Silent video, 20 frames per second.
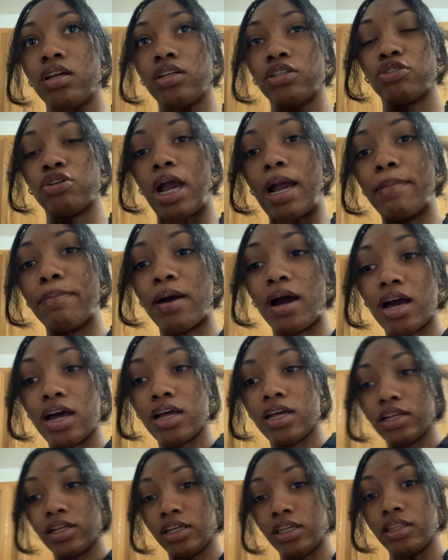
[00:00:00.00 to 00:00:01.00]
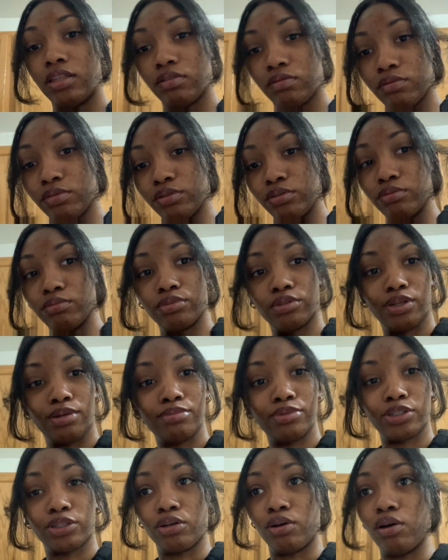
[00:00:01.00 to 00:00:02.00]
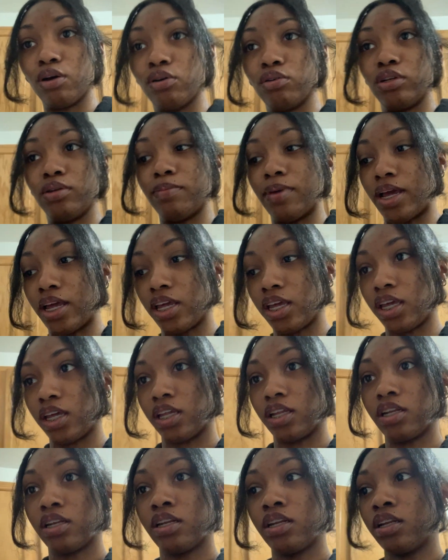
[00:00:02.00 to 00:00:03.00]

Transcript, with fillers: Tripod in the room, so I'm just going to hold it by hand.